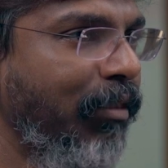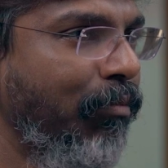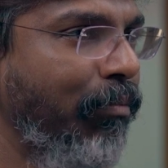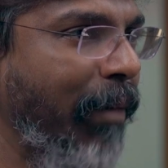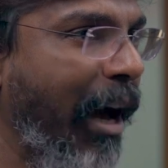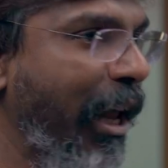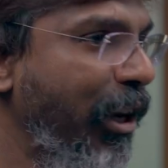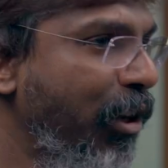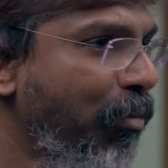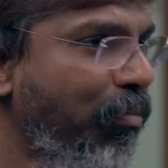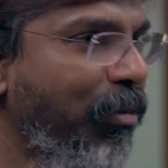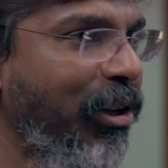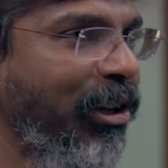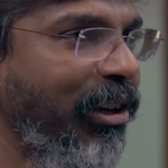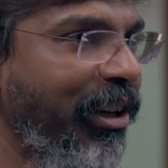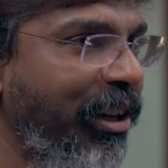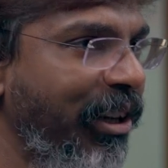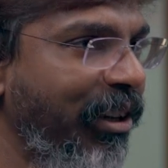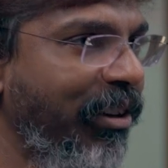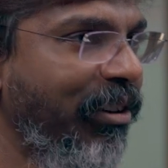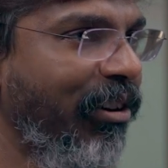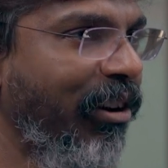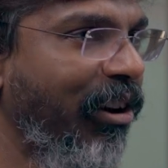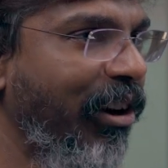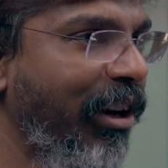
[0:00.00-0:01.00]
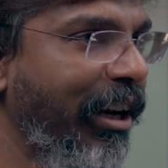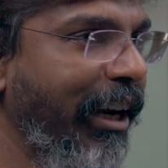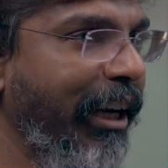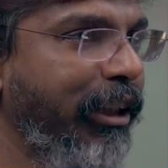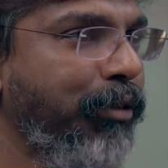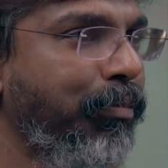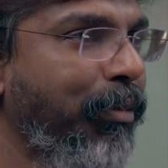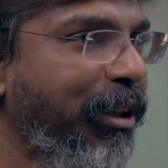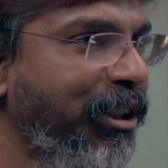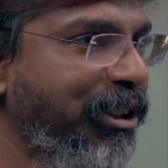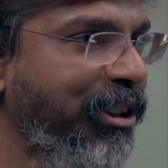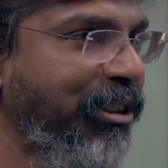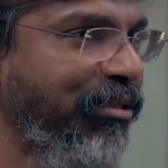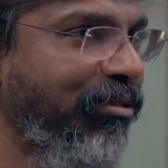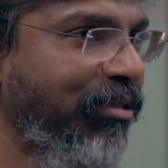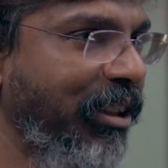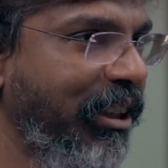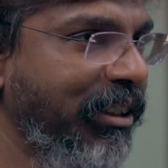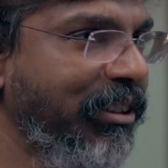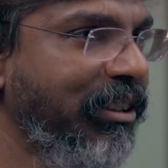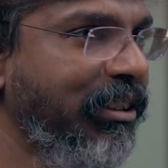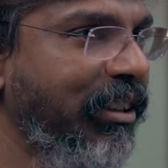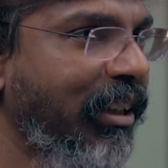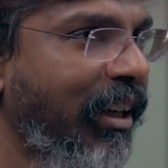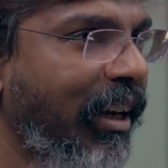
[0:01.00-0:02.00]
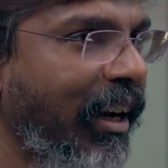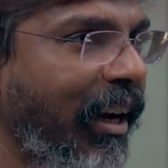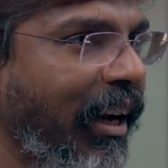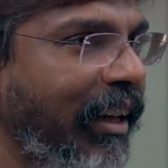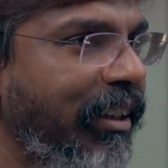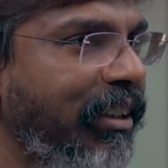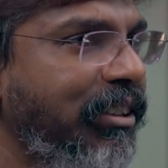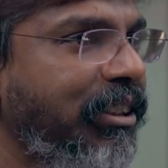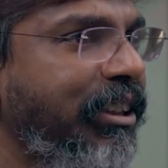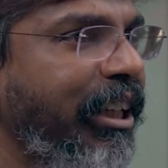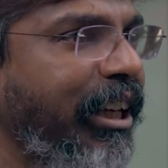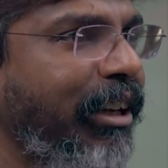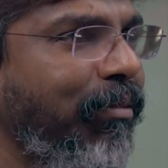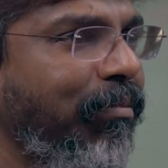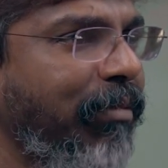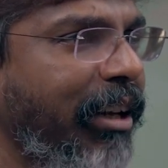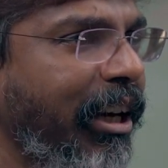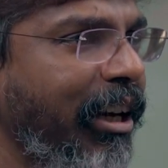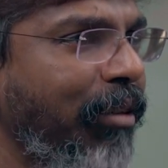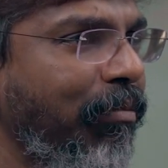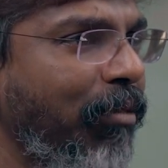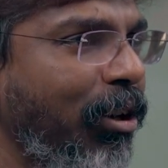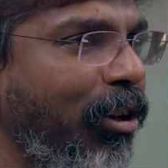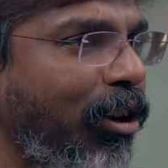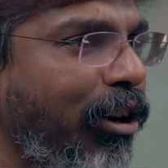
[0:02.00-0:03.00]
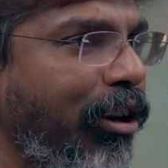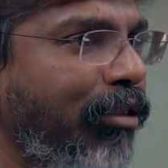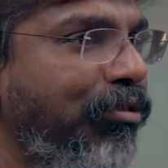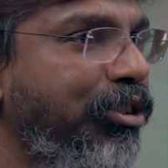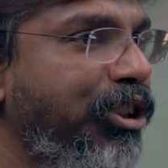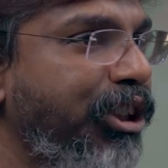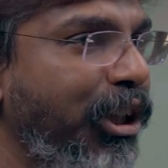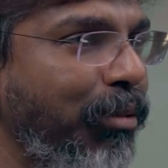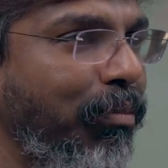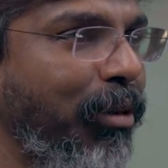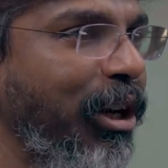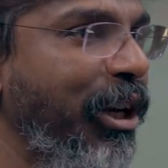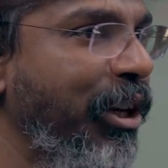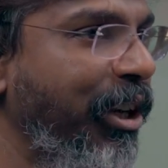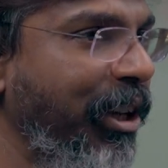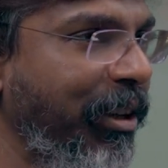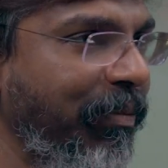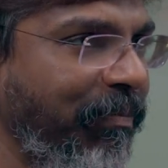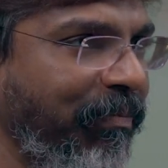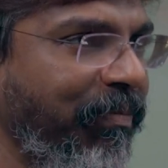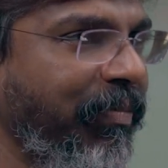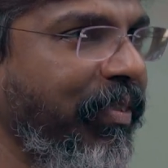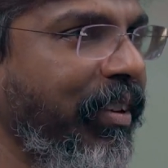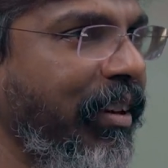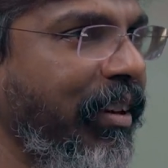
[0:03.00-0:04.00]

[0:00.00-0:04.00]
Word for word: malleability or expressiveness, at the same time, a lot of stability.